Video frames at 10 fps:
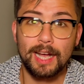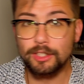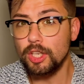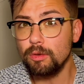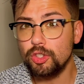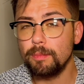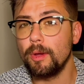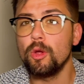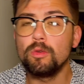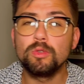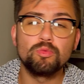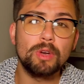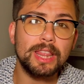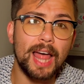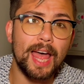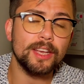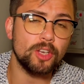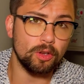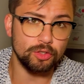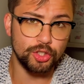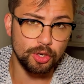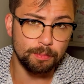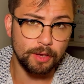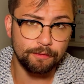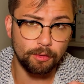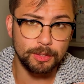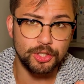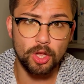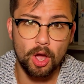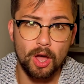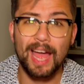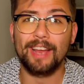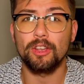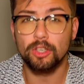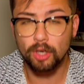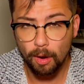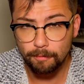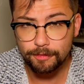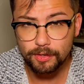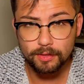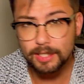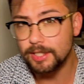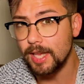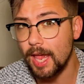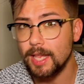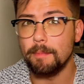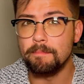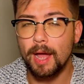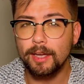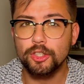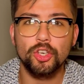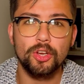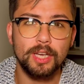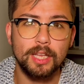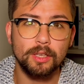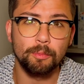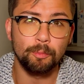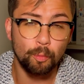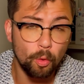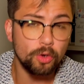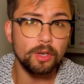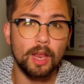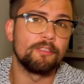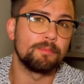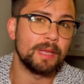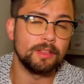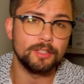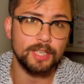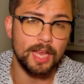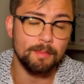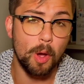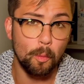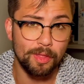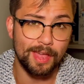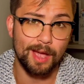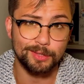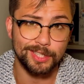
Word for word: As a YouTuber who's relied on TubeBuddy from the start, I can confidently say my journey wouldn't have been the same without